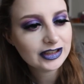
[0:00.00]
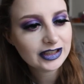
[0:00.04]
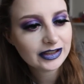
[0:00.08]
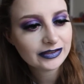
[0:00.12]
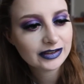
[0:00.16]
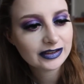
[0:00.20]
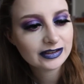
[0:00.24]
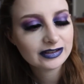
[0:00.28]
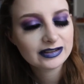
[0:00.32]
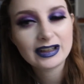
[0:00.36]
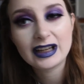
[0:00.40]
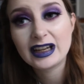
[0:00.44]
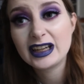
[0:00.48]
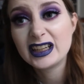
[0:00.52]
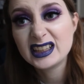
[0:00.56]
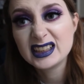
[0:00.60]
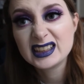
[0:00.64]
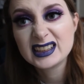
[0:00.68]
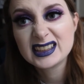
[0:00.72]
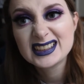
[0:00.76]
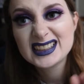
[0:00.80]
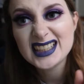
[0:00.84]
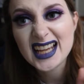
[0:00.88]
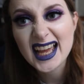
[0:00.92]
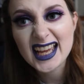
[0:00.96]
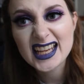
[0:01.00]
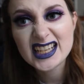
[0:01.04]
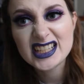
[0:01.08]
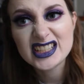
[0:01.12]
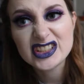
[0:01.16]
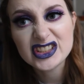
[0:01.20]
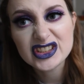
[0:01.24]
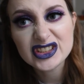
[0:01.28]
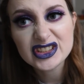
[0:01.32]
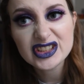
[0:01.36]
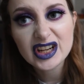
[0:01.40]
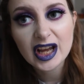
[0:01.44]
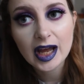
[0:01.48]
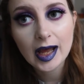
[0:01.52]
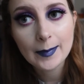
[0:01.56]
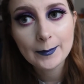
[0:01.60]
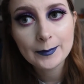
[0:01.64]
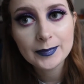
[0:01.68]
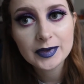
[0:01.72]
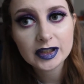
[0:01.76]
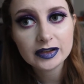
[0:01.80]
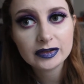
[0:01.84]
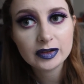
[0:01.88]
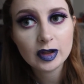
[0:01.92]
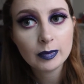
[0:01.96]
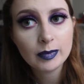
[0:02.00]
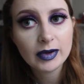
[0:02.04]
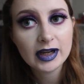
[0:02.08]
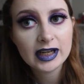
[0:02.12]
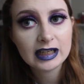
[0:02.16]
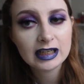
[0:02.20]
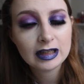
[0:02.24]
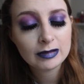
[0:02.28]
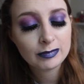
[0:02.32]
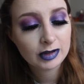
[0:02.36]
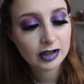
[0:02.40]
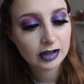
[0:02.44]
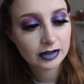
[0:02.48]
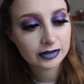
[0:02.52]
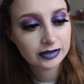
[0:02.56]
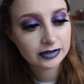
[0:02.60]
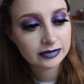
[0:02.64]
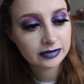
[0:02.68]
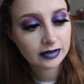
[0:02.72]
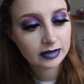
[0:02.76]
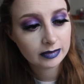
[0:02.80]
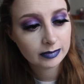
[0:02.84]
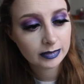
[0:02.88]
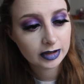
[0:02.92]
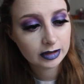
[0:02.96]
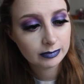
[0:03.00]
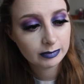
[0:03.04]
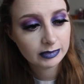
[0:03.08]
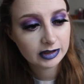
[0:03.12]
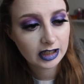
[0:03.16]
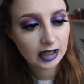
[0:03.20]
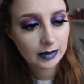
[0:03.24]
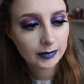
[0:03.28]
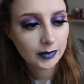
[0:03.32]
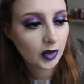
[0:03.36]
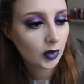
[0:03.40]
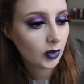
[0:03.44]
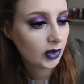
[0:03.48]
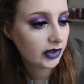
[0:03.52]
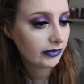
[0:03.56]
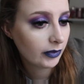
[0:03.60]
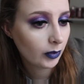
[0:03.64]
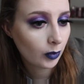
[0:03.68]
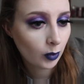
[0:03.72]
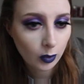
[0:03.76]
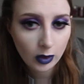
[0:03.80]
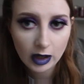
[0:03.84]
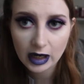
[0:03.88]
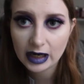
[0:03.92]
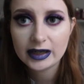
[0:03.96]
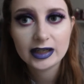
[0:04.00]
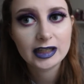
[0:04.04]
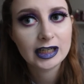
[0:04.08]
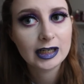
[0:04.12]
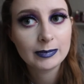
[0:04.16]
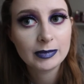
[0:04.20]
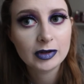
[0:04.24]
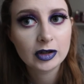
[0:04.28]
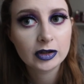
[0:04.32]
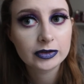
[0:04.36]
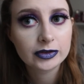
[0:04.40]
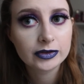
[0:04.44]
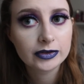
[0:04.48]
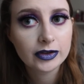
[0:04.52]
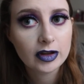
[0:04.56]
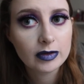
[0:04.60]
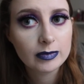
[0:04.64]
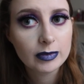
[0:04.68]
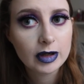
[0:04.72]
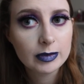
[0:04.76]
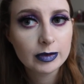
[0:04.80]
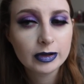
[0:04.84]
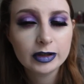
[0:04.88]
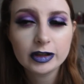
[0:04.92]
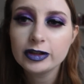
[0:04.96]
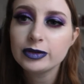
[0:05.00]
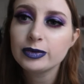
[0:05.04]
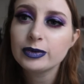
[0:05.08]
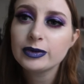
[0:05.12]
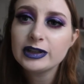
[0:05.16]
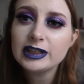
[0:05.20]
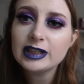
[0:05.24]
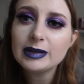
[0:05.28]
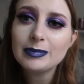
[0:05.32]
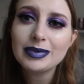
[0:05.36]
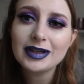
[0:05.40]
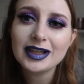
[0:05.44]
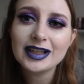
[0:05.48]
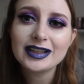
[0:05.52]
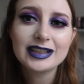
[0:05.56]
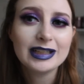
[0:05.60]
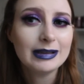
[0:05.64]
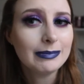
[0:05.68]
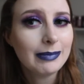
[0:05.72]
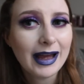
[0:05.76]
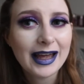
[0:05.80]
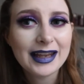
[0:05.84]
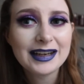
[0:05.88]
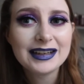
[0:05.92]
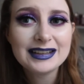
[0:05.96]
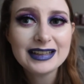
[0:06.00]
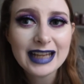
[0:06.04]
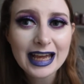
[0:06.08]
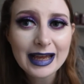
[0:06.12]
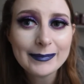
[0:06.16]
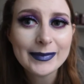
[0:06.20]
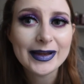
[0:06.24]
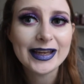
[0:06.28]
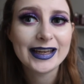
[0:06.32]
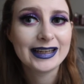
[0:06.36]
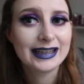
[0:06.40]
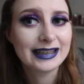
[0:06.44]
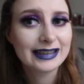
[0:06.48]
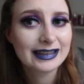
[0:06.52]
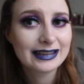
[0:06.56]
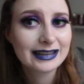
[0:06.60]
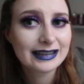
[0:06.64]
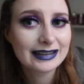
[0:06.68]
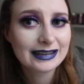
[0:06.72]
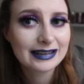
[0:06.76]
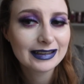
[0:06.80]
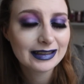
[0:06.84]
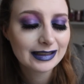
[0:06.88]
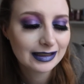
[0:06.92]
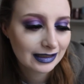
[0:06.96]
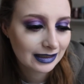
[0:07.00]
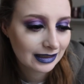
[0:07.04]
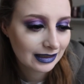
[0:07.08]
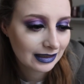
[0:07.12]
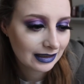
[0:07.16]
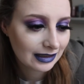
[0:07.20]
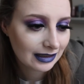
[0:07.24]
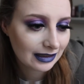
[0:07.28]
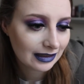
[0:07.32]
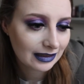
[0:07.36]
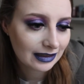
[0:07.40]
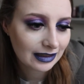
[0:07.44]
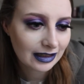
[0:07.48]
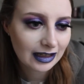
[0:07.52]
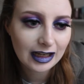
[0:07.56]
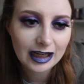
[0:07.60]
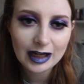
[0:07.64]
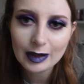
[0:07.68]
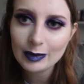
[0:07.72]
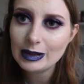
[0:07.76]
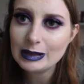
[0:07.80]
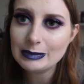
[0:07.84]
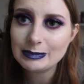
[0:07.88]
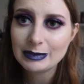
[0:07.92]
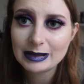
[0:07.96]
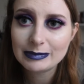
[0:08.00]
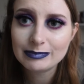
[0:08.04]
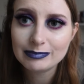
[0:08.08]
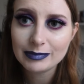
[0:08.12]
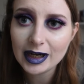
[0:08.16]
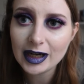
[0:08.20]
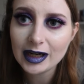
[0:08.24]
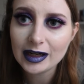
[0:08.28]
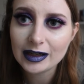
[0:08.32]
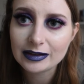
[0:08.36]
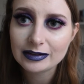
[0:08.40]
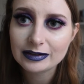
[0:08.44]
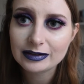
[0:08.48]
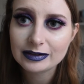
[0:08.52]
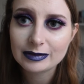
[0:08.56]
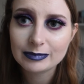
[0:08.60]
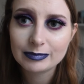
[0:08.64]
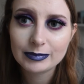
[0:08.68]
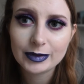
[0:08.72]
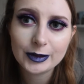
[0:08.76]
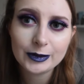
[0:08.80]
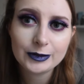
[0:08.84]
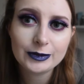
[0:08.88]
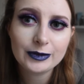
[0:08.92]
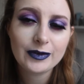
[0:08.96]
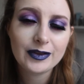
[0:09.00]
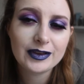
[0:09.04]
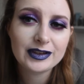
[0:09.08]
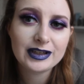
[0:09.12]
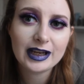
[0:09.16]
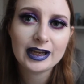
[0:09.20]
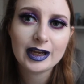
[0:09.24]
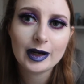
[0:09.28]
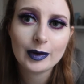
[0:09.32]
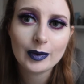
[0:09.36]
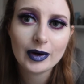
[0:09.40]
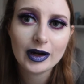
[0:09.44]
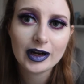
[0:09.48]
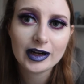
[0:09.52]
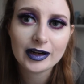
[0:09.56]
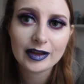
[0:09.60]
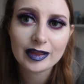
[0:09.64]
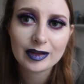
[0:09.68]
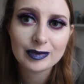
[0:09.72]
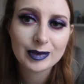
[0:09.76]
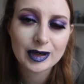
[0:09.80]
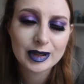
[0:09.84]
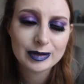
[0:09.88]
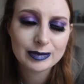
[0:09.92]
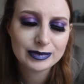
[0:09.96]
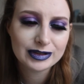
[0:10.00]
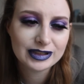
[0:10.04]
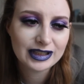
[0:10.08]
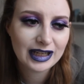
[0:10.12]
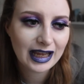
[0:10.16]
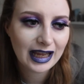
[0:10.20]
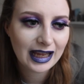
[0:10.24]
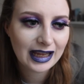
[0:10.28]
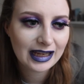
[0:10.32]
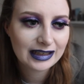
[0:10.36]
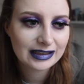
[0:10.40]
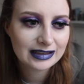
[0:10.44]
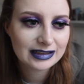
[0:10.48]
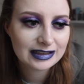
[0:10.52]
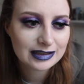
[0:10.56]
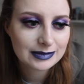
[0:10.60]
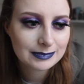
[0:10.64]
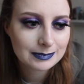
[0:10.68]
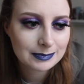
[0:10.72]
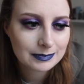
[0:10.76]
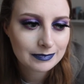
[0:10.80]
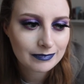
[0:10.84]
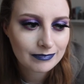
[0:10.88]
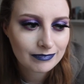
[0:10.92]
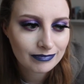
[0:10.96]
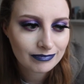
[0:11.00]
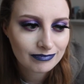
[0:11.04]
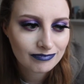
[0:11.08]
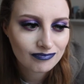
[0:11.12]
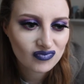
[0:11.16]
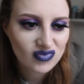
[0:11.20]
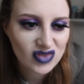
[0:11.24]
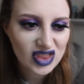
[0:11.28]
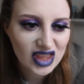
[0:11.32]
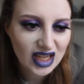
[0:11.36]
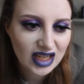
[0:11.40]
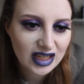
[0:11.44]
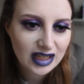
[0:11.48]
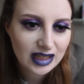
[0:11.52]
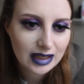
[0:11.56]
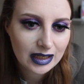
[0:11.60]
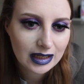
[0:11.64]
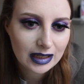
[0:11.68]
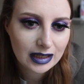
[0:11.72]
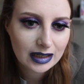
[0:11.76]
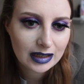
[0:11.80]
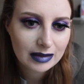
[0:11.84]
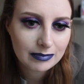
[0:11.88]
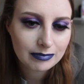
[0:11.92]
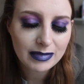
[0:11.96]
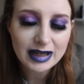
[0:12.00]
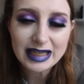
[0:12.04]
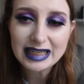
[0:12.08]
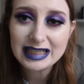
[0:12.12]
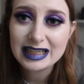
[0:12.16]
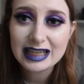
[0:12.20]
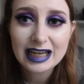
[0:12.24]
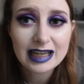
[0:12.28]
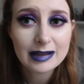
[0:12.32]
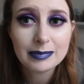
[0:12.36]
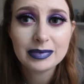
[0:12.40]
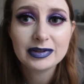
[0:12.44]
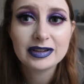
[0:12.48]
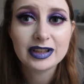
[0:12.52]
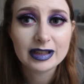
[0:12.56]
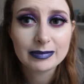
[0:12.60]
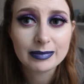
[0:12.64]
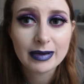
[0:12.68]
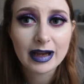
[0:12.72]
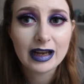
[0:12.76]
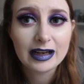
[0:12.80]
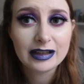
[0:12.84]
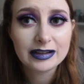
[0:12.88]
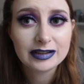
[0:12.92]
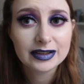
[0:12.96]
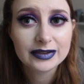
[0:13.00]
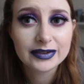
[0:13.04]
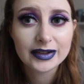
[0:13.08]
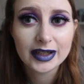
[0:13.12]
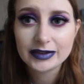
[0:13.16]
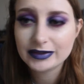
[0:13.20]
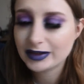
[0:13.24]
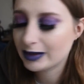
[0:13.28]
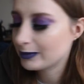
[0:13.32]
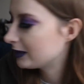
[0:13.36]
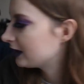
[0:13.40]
a different slight tangent, I'm just not buying lip glosses at the moment. I'm not even wearing lip glosses at the moment because we're in a bloody pandemic. Like I wear my mask most of the day at work at the moment and my lipstick barely survives. I